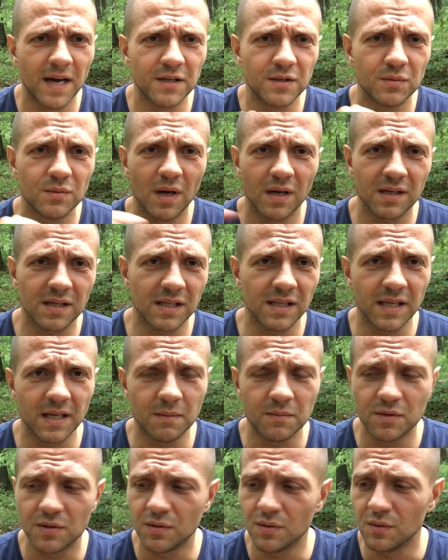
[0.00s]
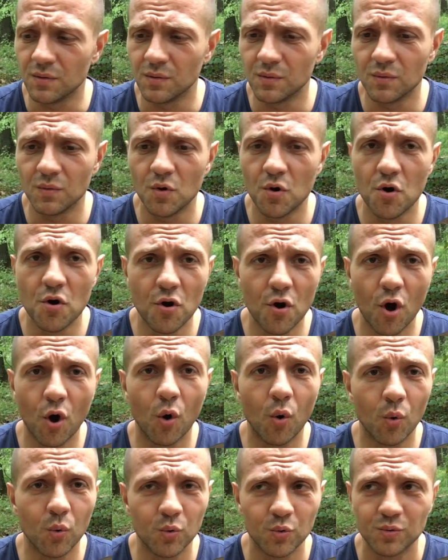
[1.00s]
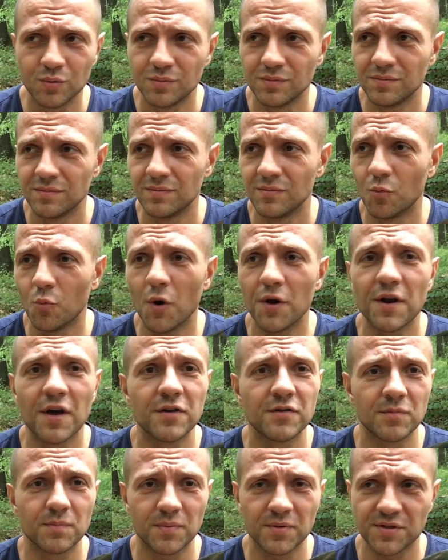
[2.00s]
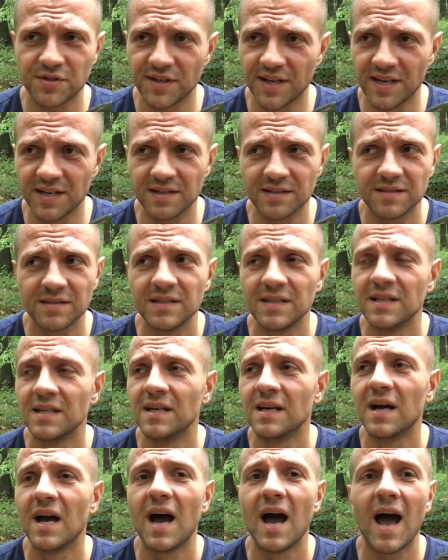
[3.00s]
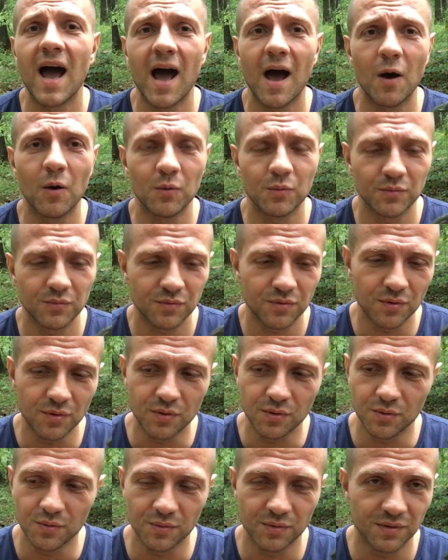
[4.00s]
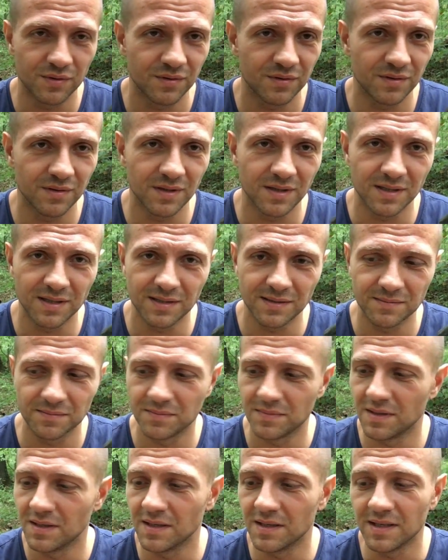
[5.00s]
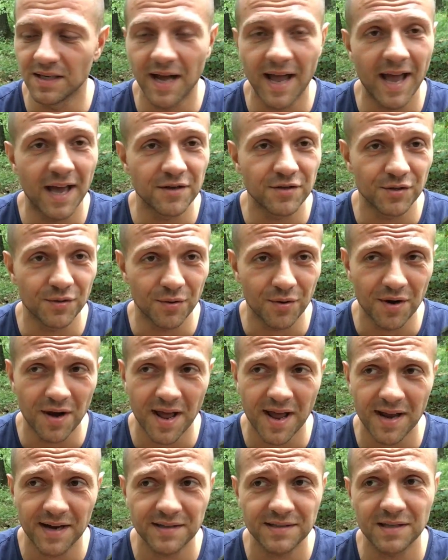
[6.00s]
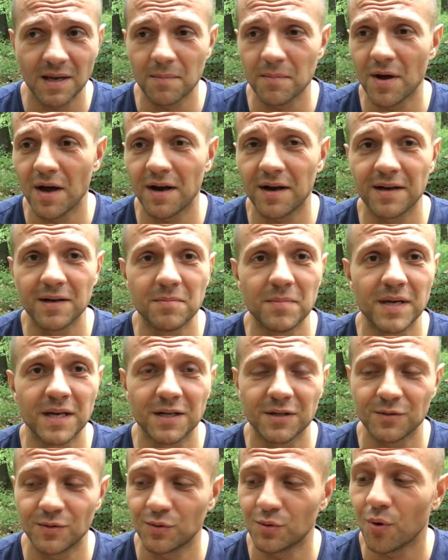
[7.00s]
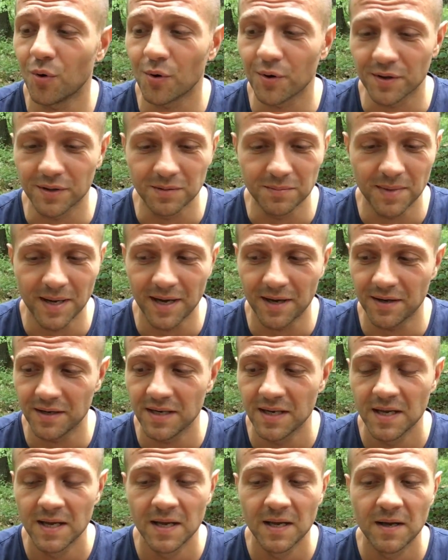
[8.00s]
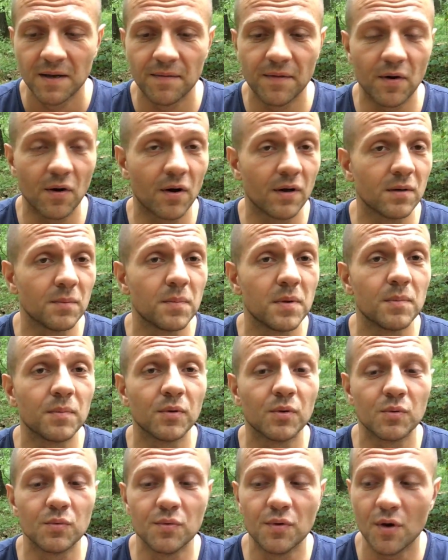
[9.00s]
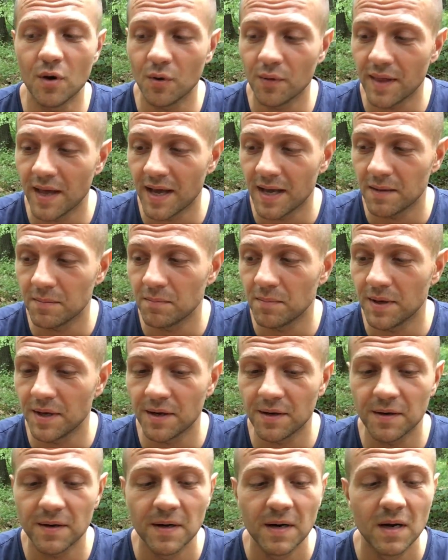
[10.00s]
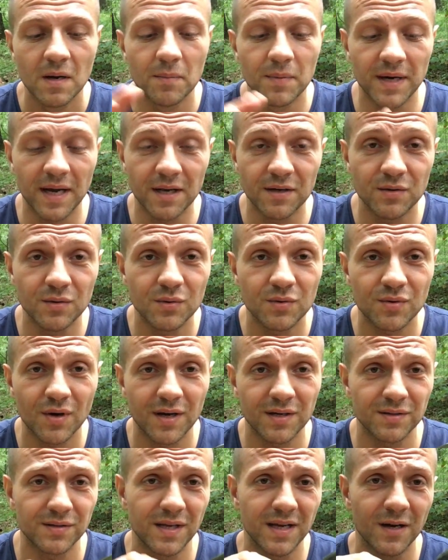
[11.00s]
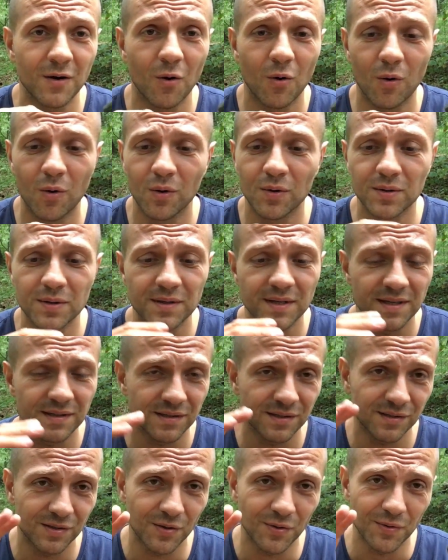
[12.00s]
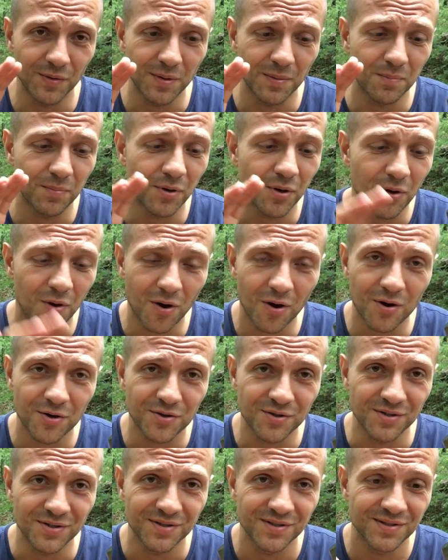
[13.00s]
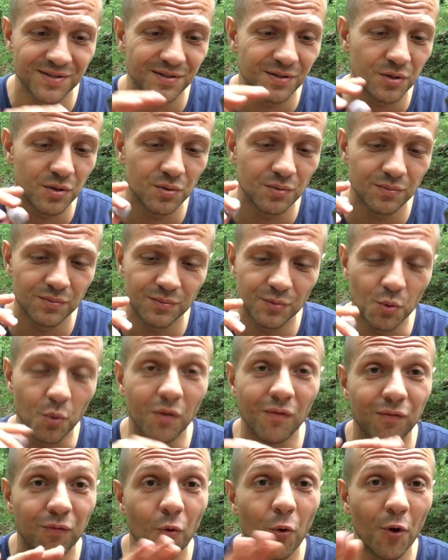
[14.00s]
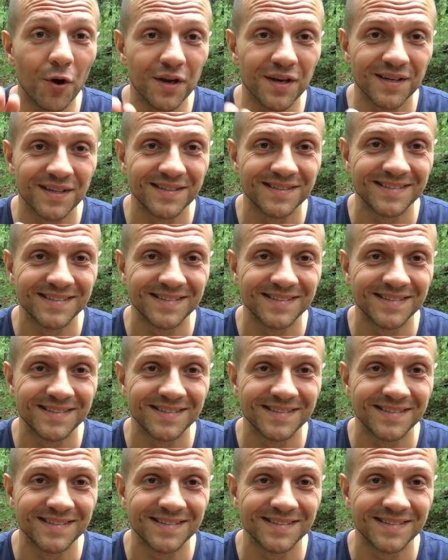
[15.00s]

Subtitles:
do not claim to know 100% how to use a hatchet or an axe. I'm not going to make a tutorial about it. There are other people who know that better, but I do try to take all the necessary precautions to avoid